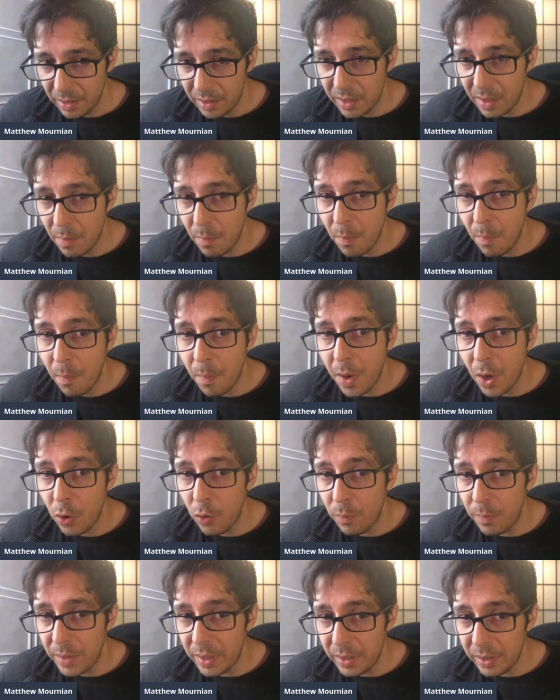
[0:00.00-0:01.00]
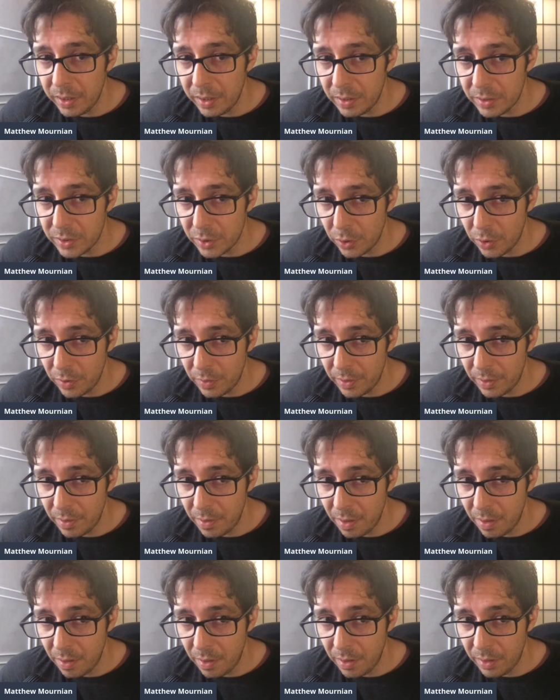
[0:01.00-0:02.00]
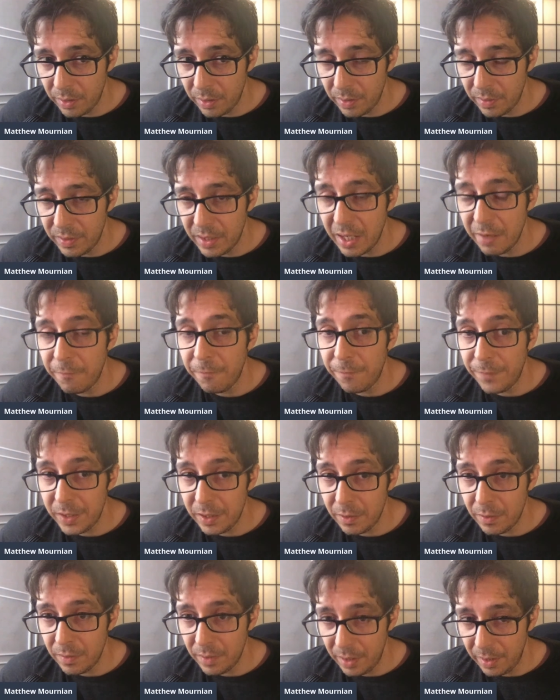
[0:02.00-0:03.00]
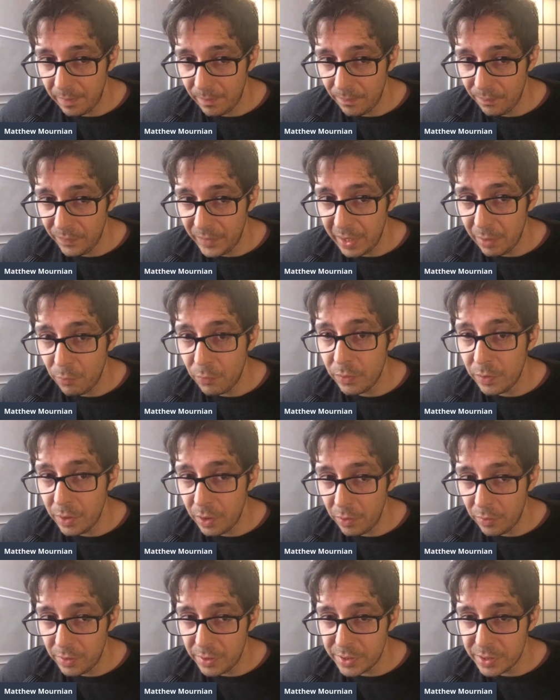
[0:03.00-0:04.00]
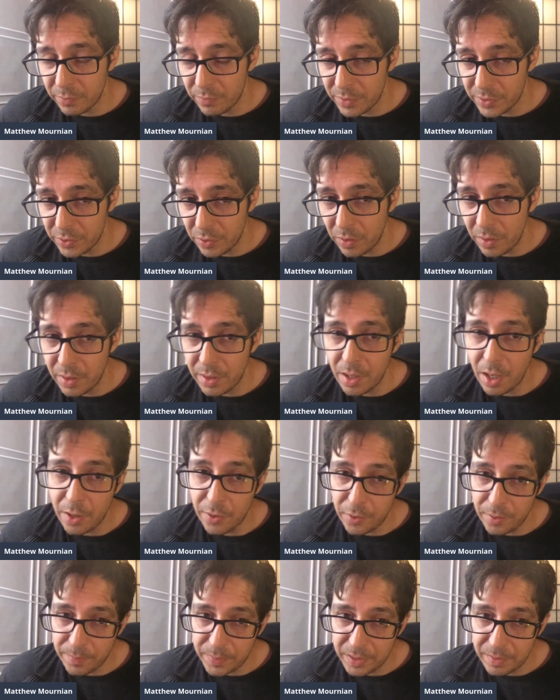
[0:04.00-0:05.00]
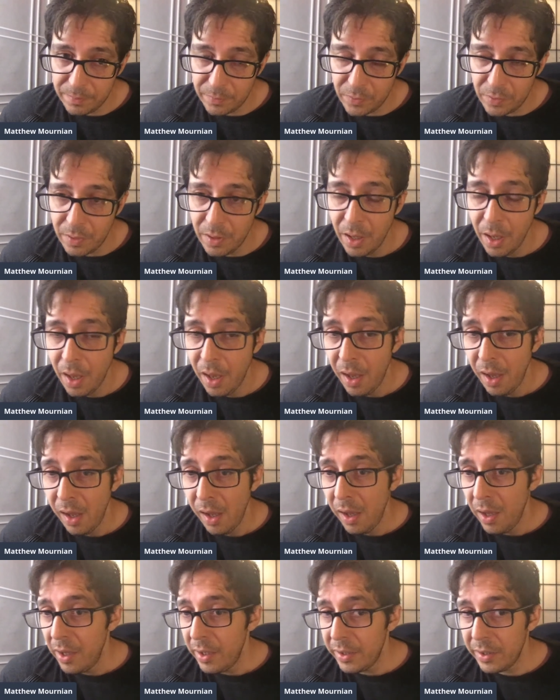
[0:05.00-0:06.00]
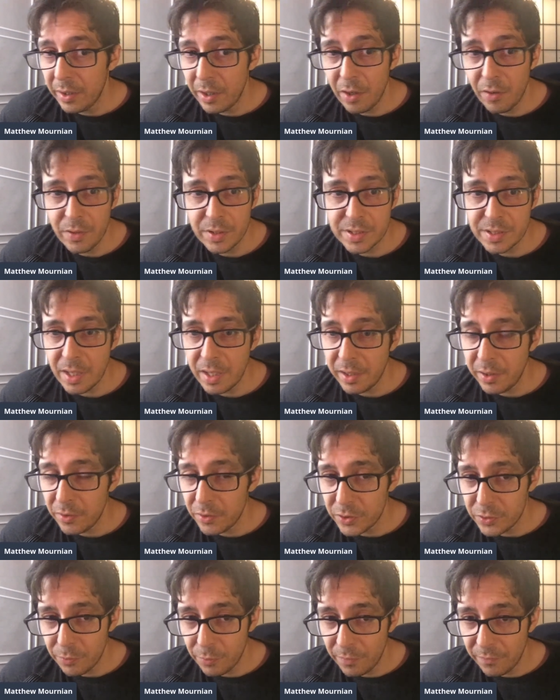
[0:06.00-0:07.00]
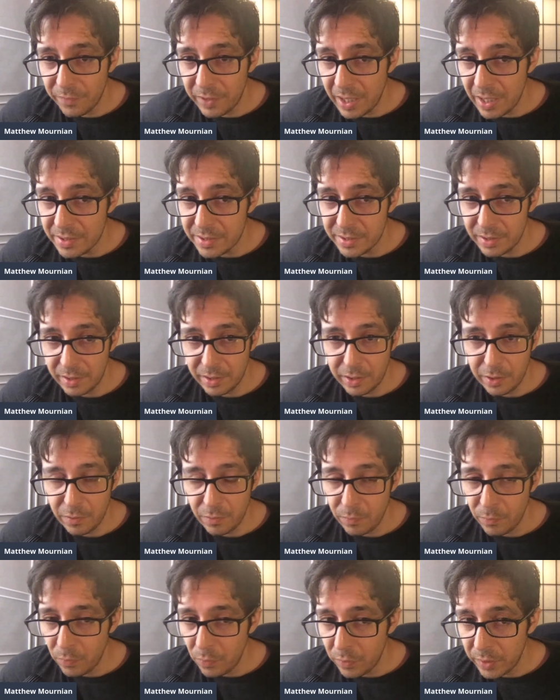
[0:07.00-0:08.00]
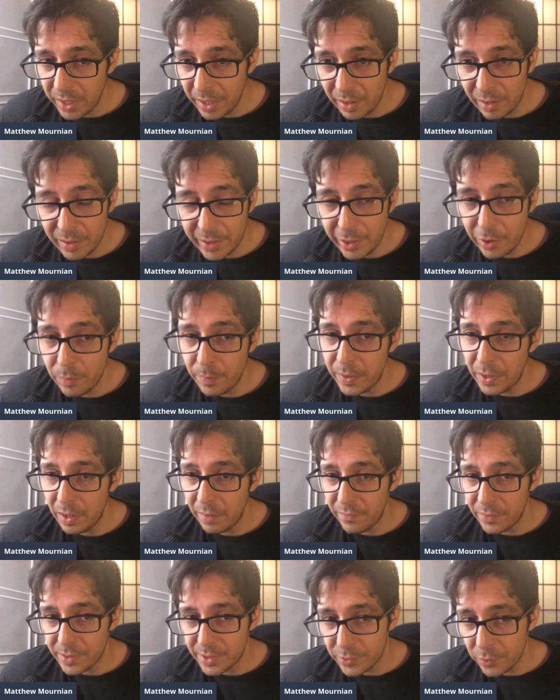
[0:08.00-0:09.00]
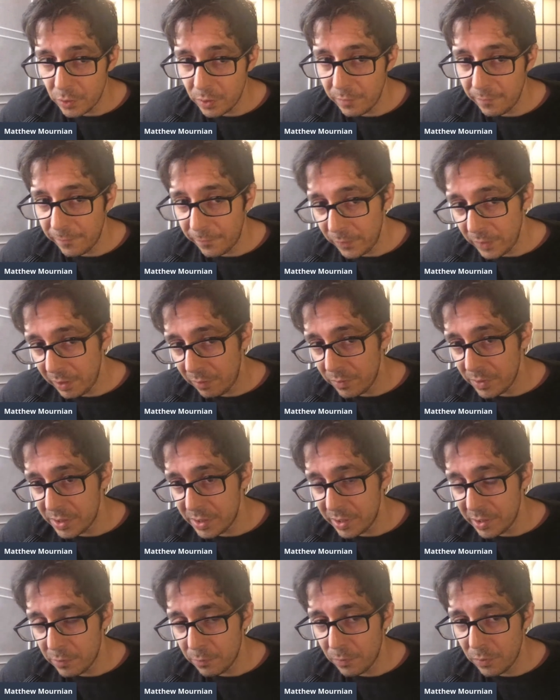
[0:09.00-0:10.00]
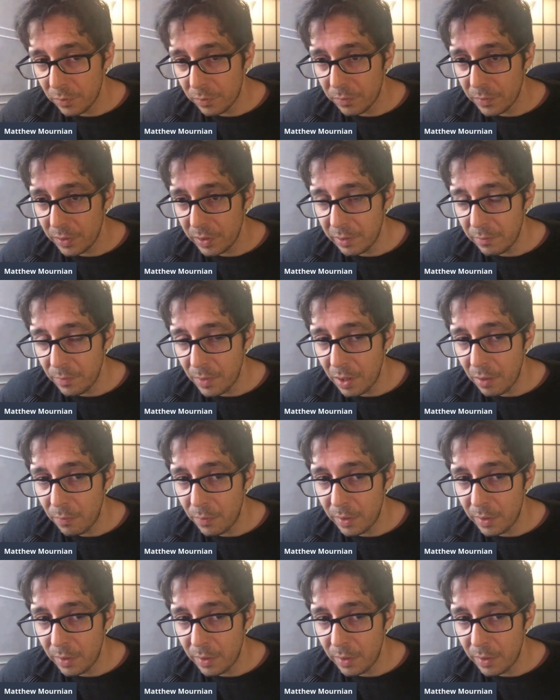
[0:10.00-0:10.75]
The moment you turn it on, they feel it. They will notice a result. Other people, it's like you're sort of guessing. You will get a little bit of it. Certain frequencies work really well.